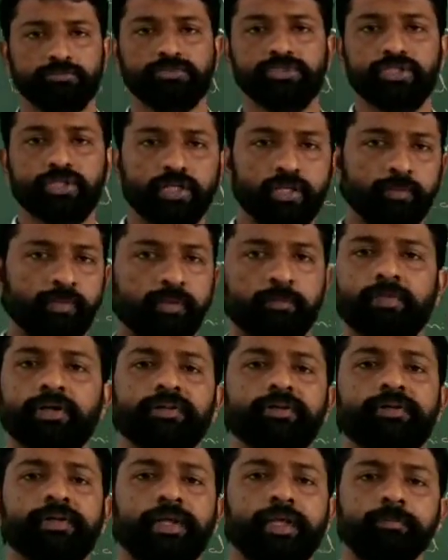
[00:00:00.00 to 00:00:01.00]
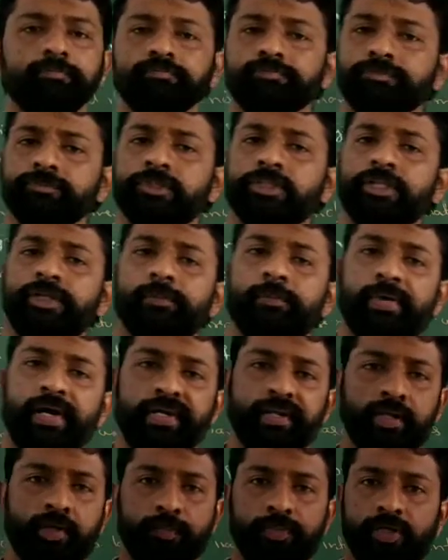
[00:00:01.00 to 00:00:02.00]
So remember the name,
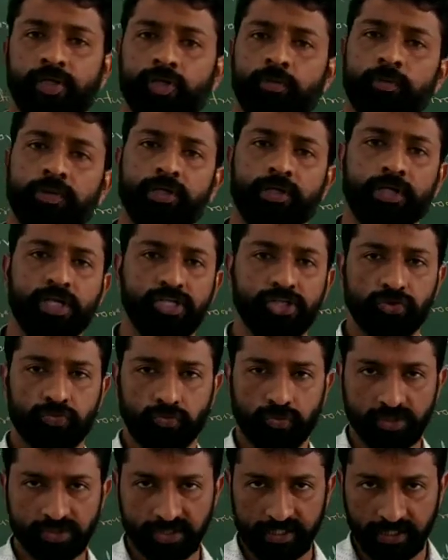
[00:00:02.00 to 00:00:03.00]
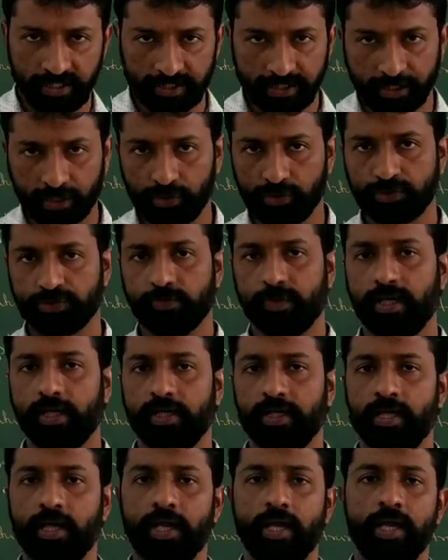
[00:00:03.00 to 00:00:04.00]
binomial nomenclature was introduced
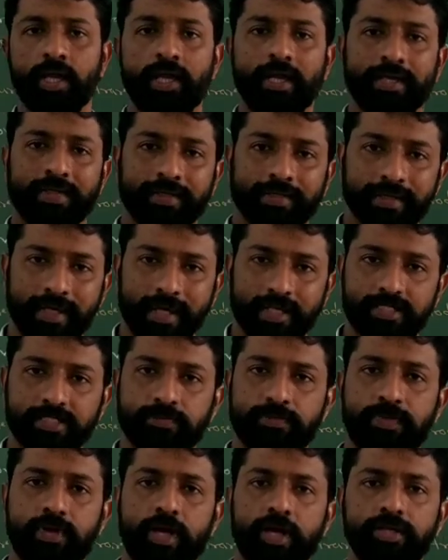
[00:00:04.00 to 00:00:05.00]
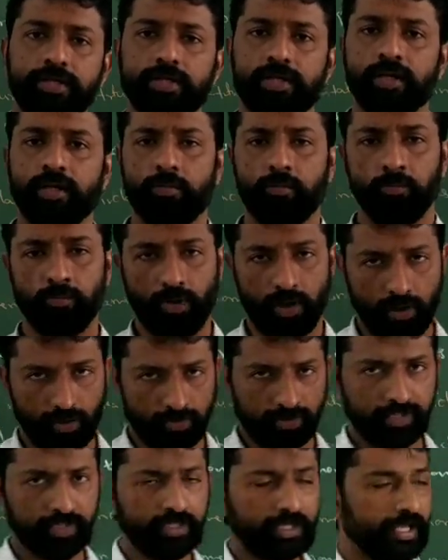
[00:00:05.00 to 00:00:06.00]
by Gaspard
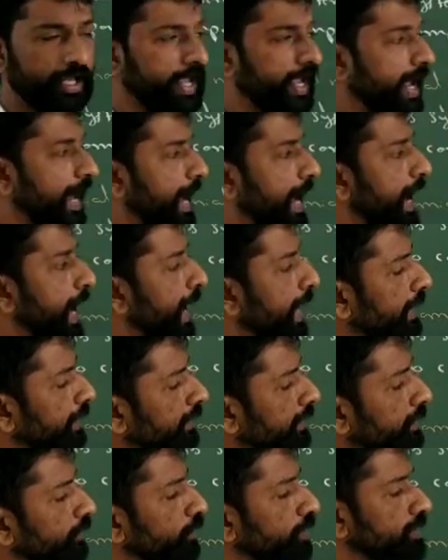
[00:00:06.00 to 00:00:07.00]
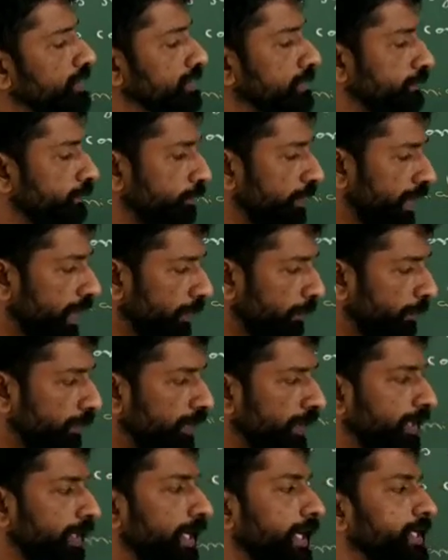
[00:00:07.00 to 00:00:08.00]
Bauhin and it was
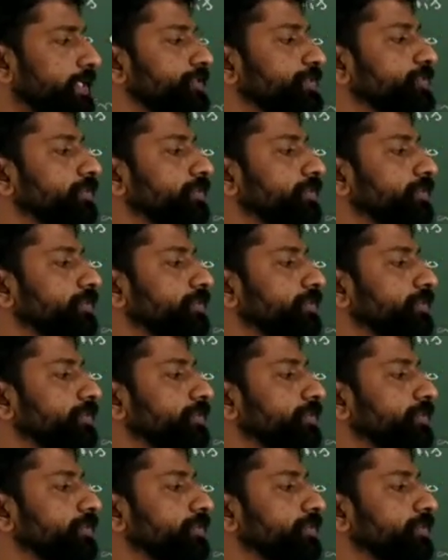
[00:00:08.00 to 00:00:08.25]
popularized